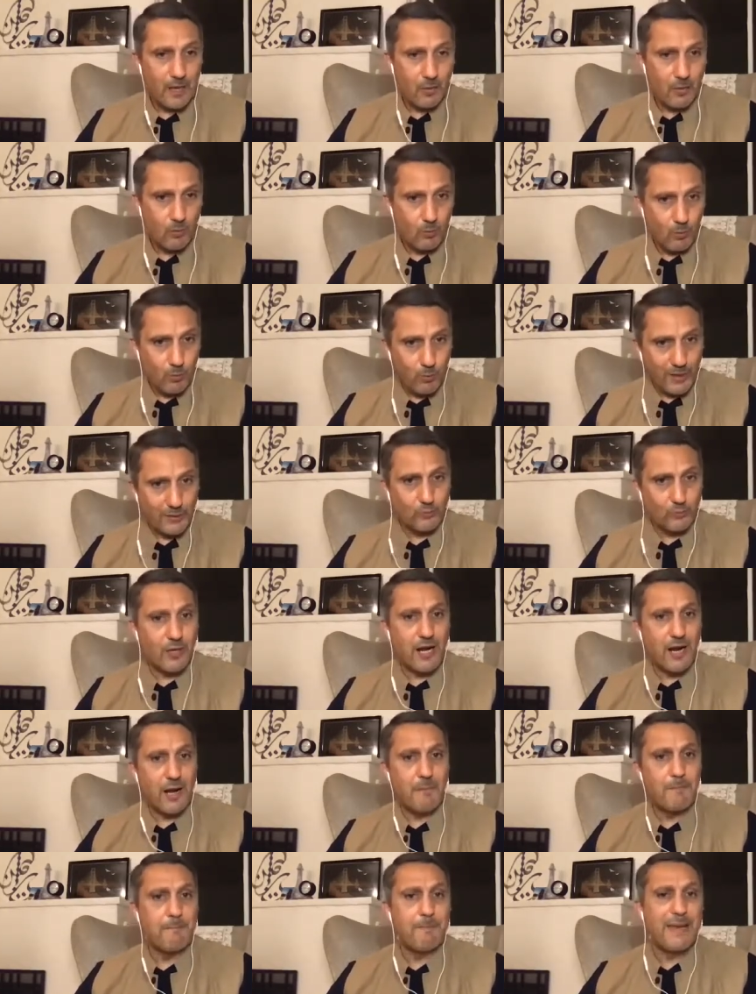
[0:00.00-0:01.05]
But what
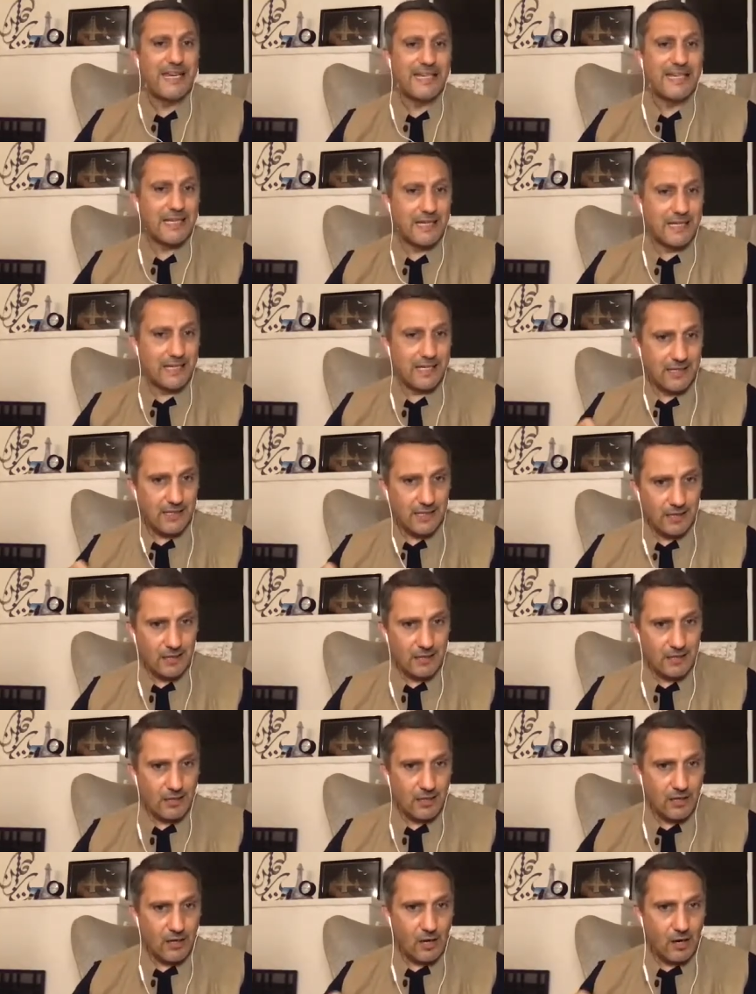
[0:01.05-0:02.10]
I'm making
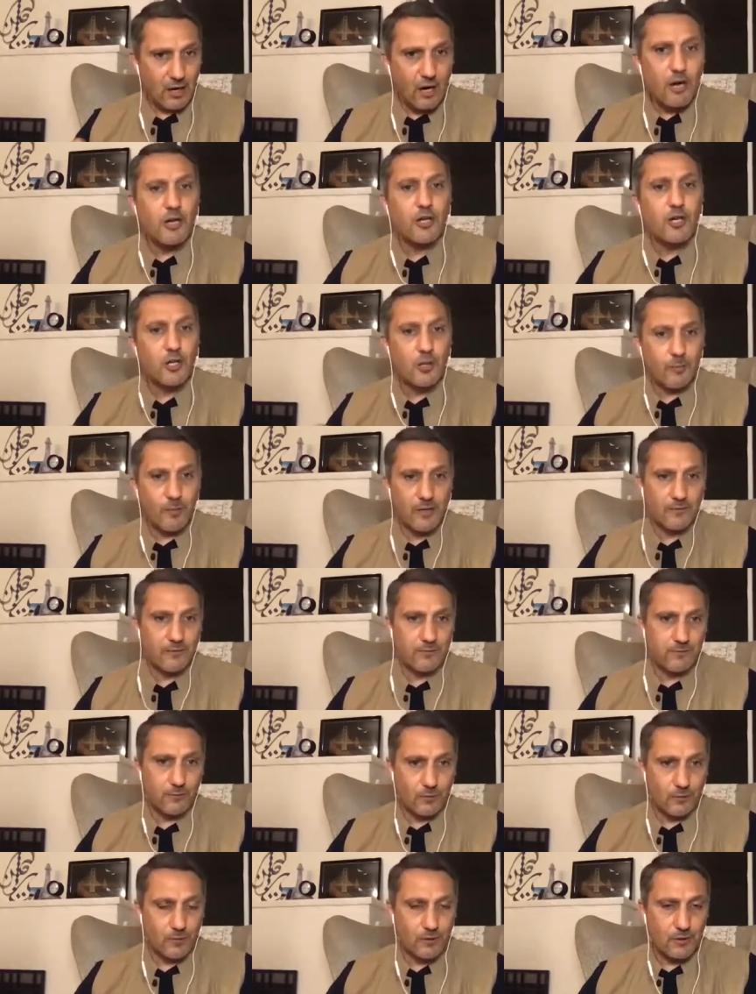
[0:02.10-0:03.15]
an argument
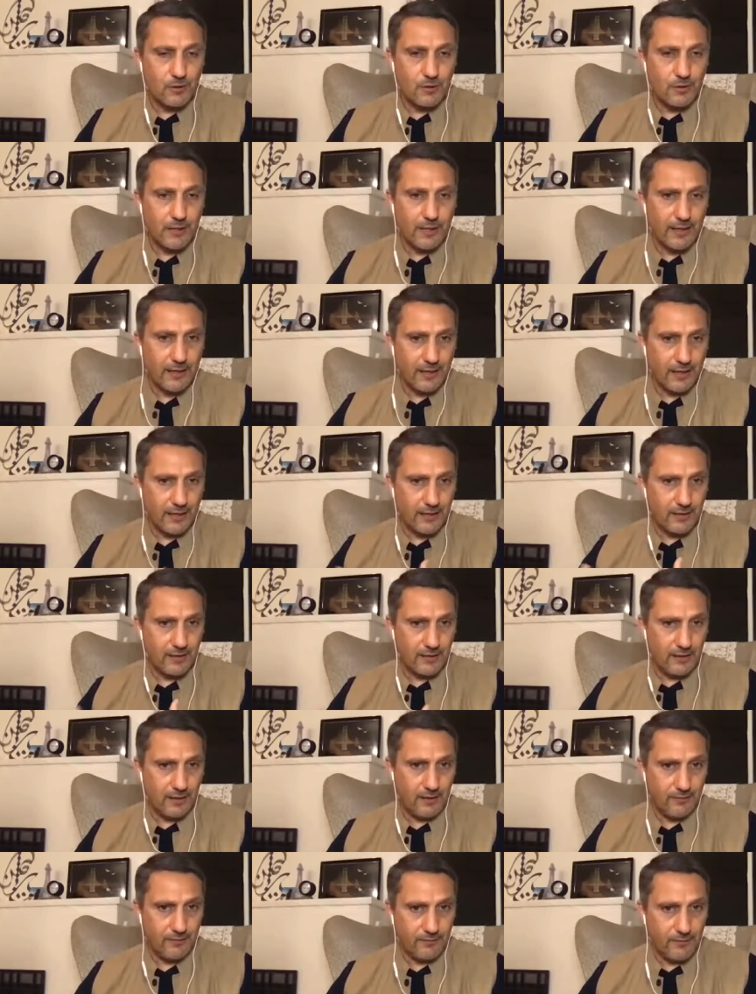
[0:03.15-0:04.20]
for and
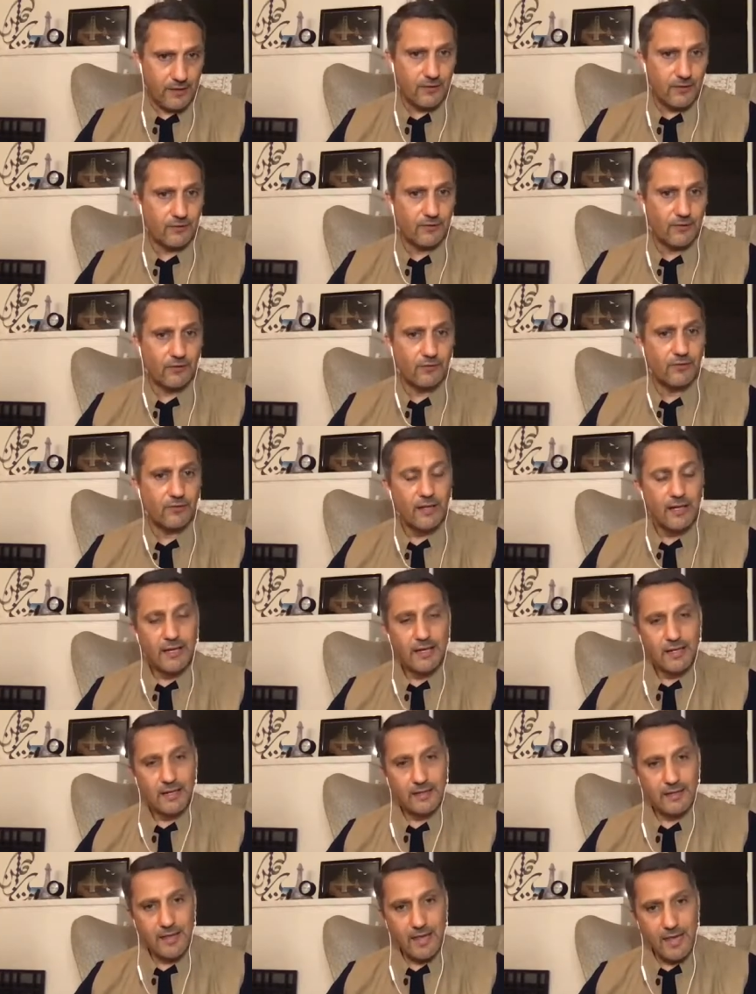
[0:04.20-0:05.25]
a thesis
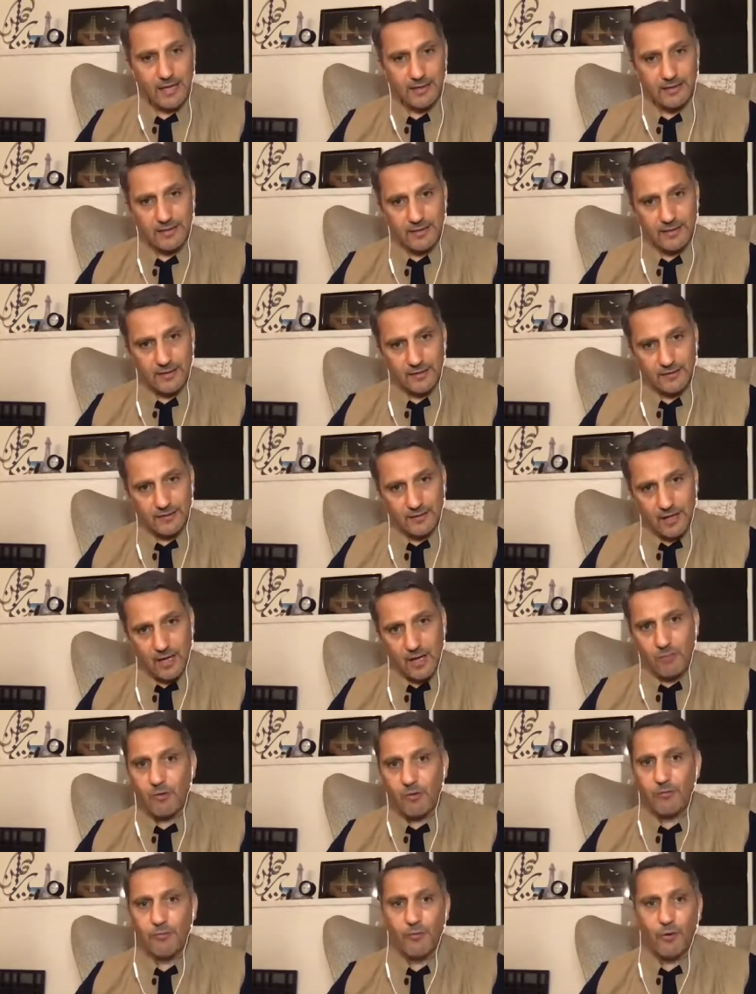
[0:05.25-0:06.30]
that the
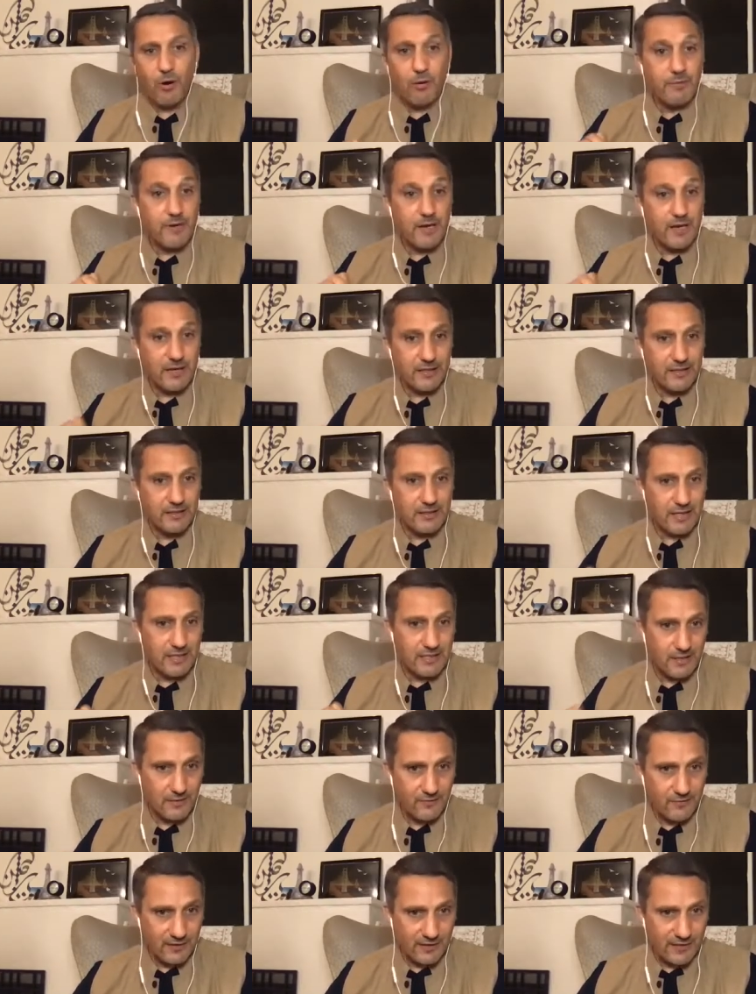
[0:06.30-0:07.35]
Islamophobia
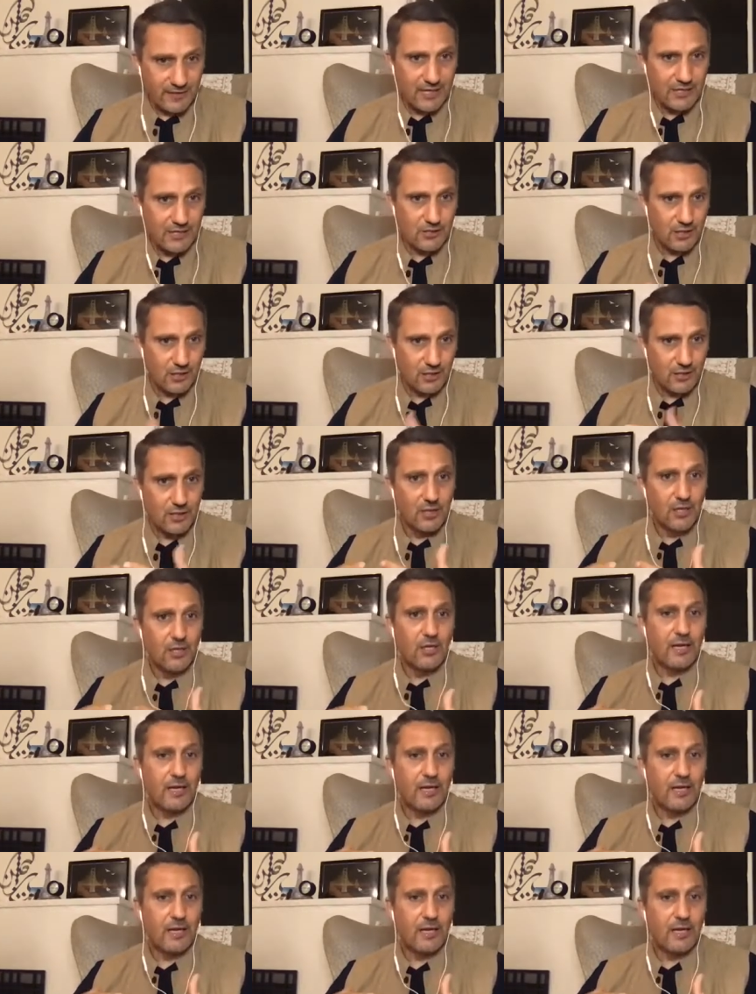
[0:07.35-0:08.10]
intensification